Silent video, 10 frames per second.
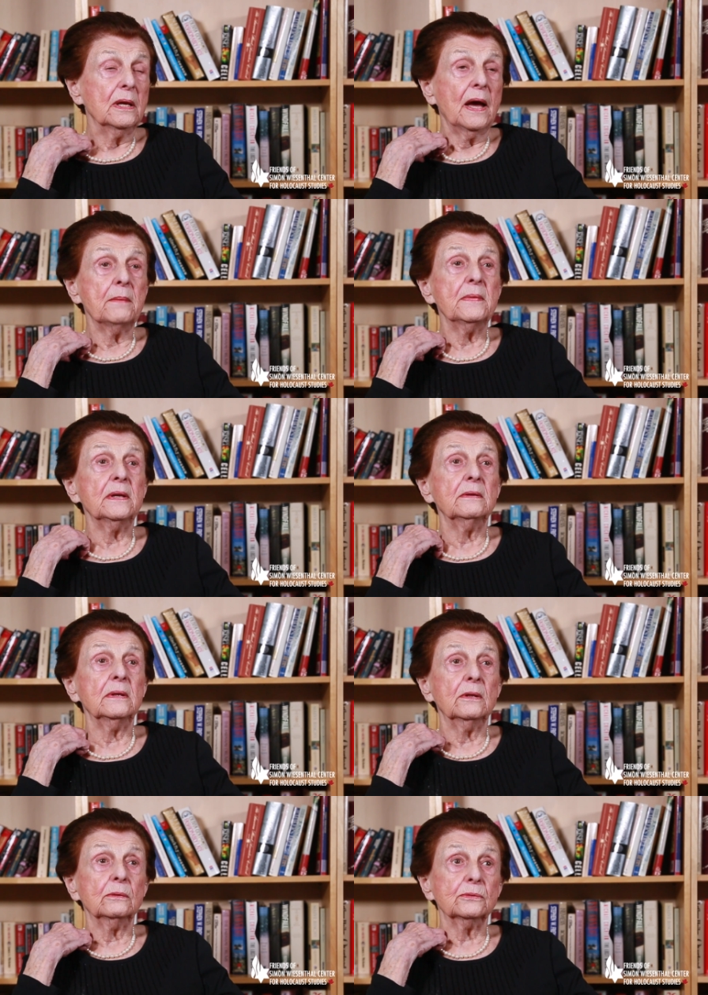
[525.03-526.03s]
I mean,
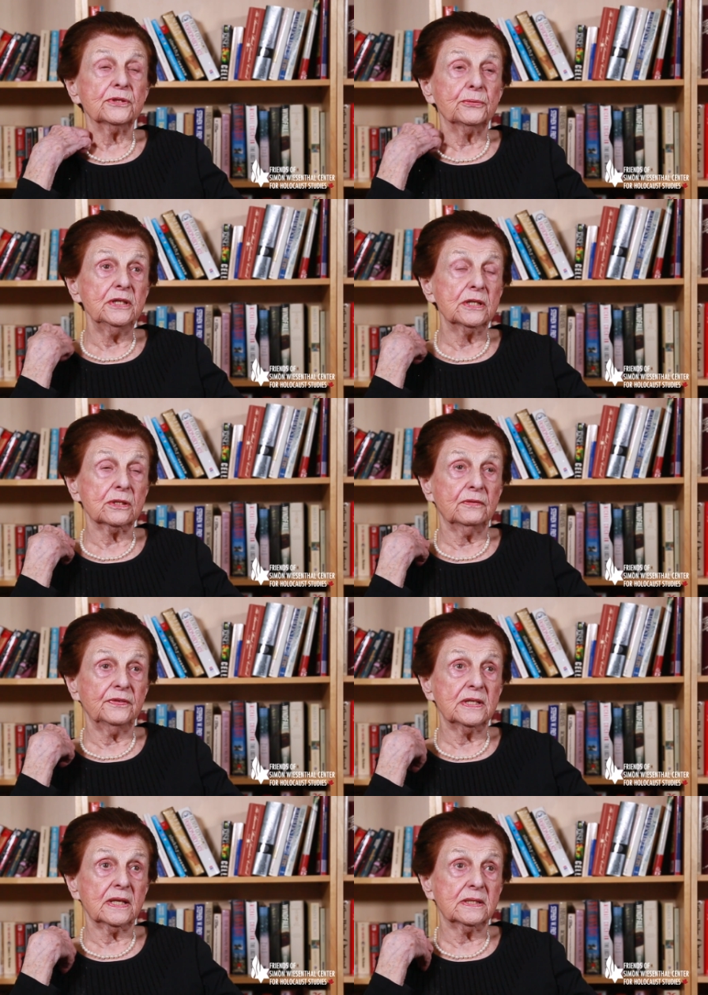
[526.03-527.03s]
in those 3 years of
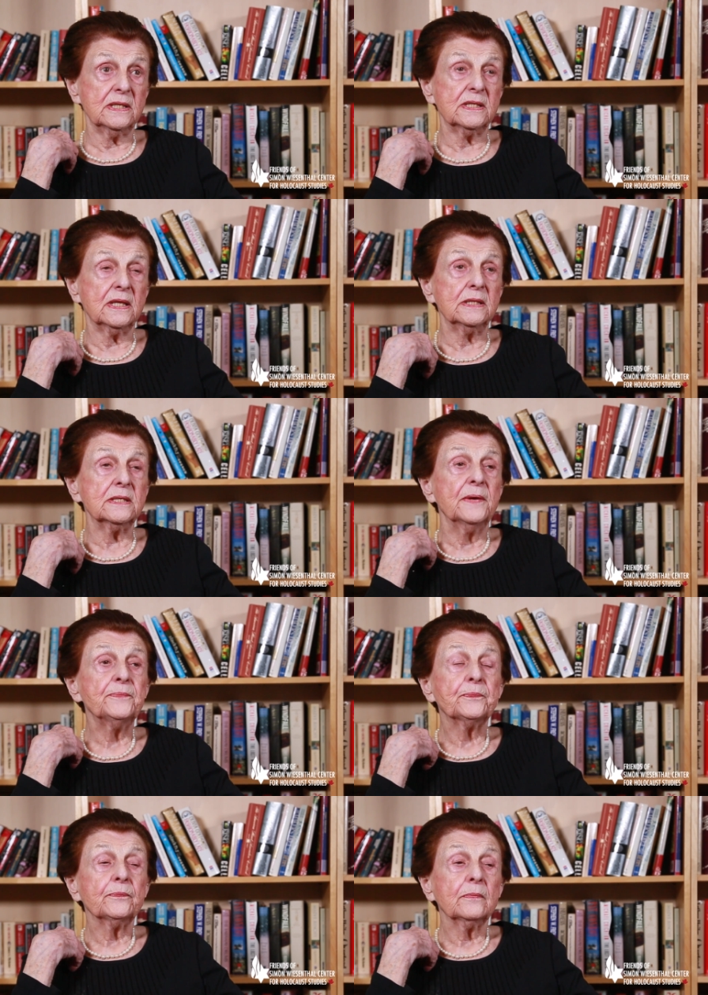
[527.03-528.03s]
its existence,
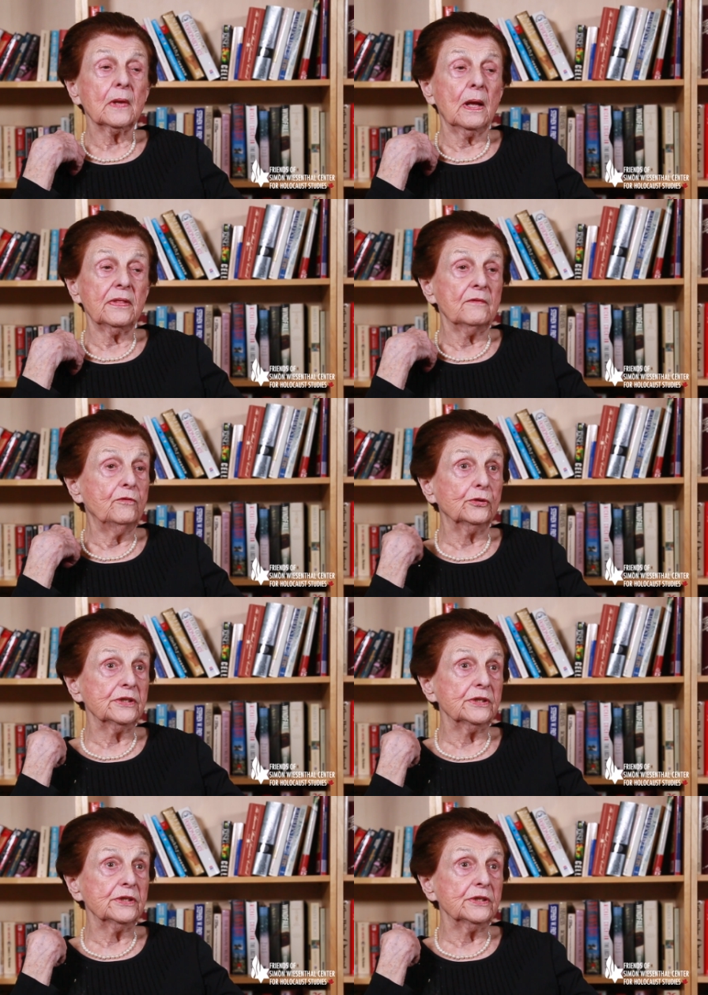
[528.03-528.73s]
I think